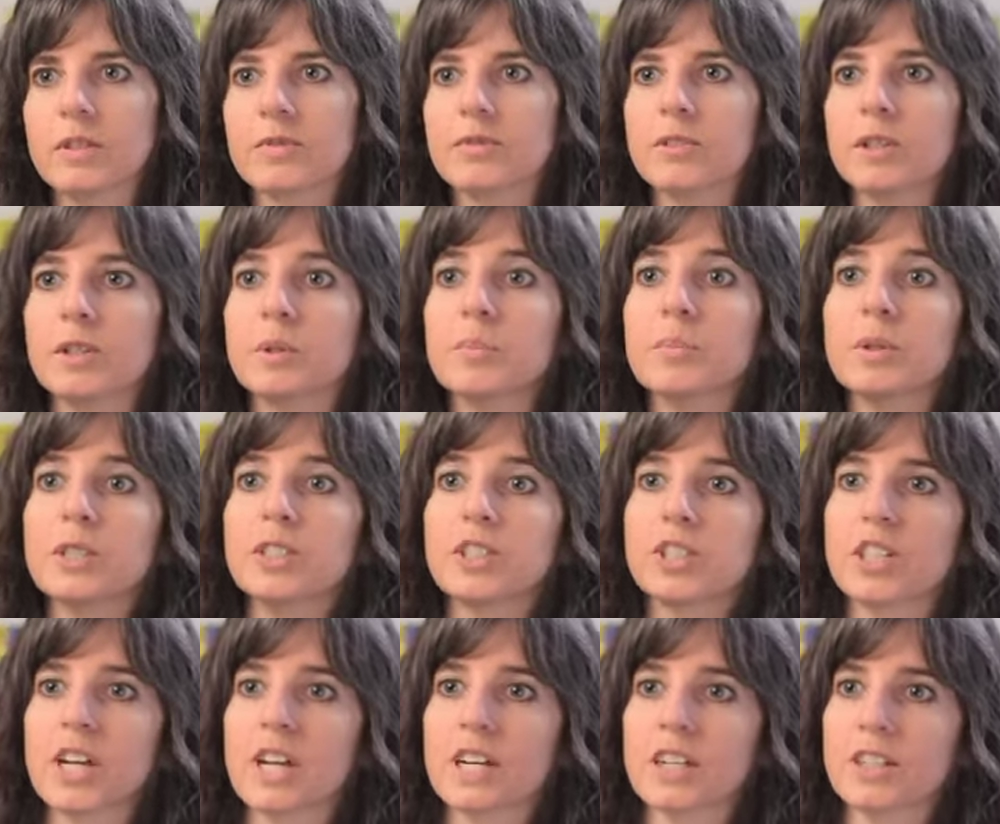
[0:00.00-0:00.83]
If you're
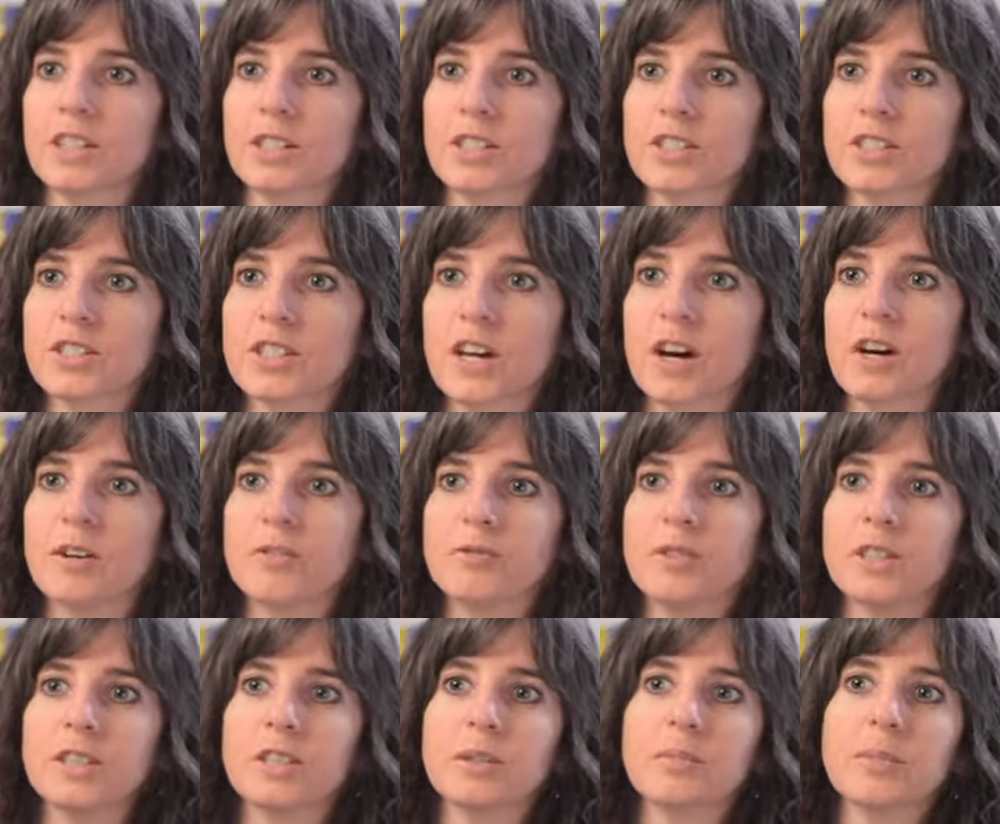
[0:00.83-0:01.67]
appreciating
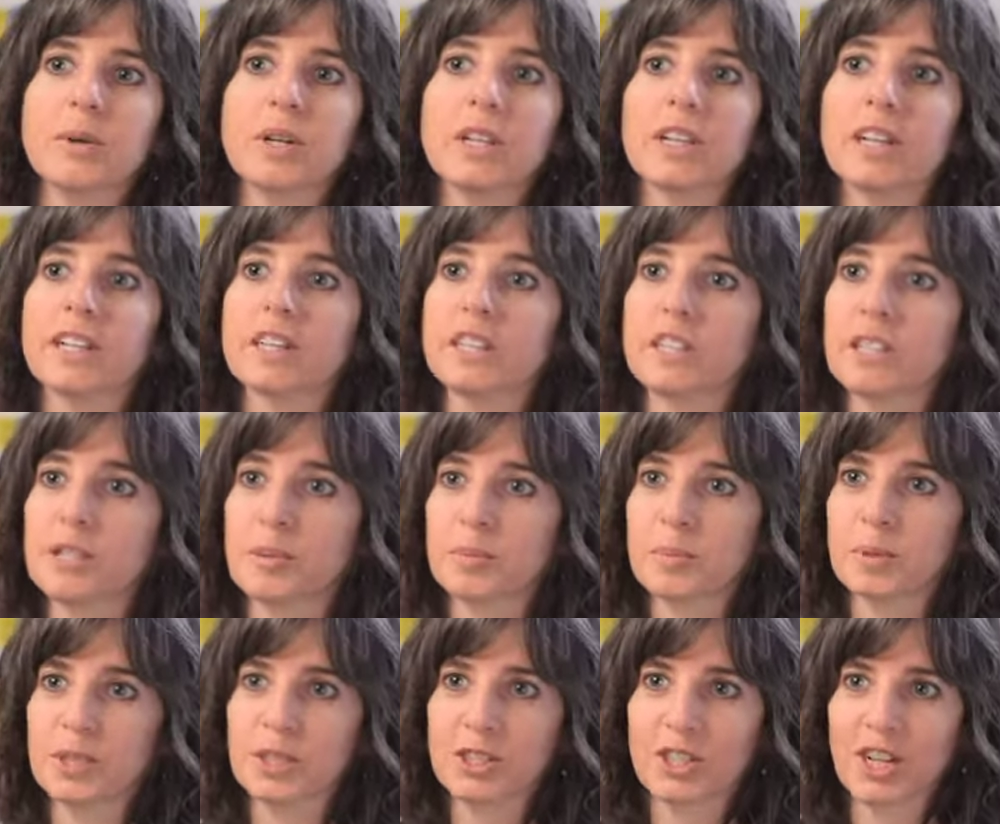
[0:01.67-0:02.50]
yourself, then you're more likely to
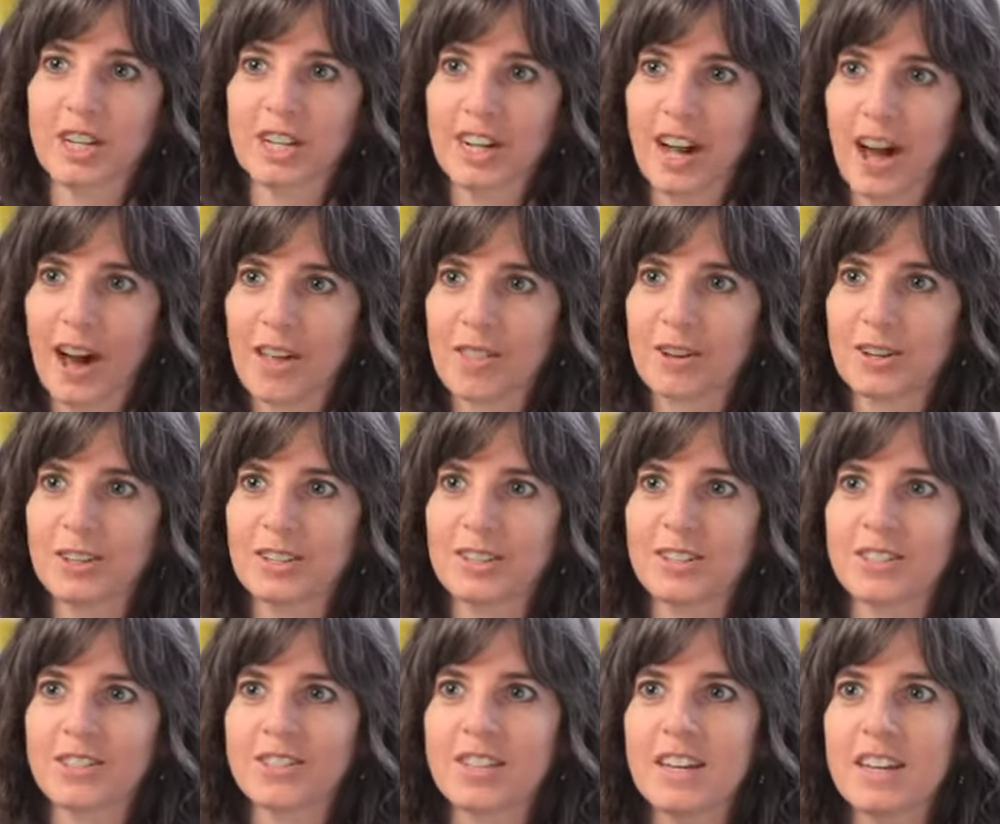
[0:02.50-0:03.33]
appreciate
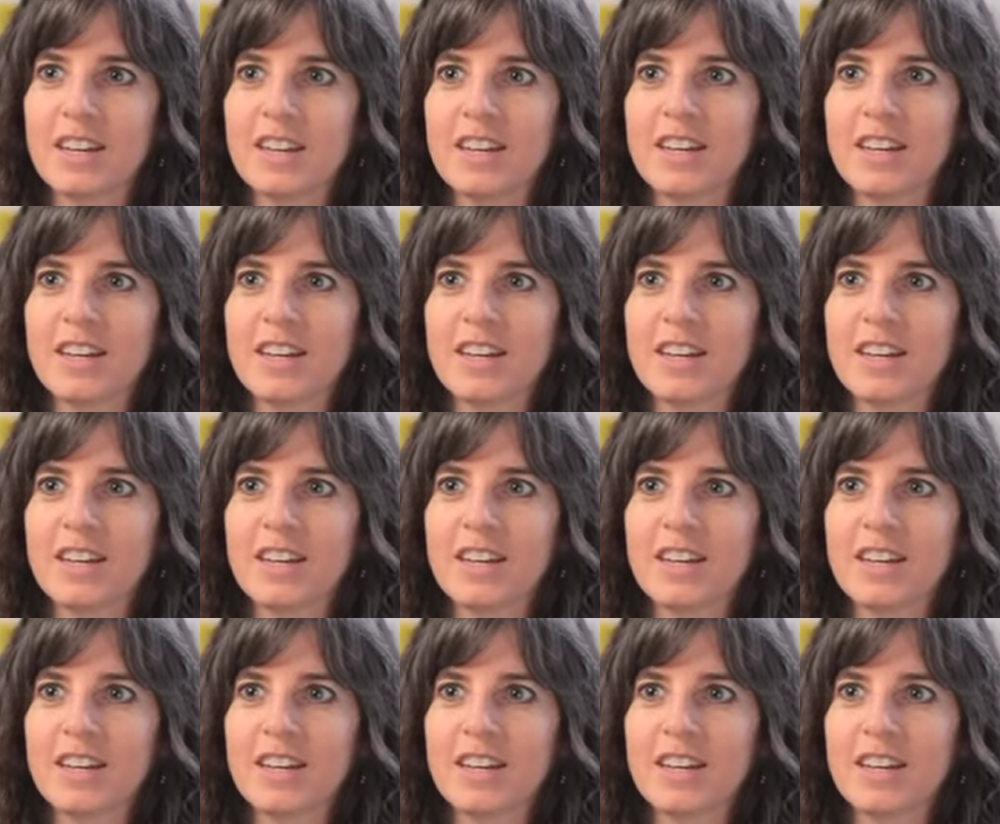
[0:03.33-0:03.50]
others.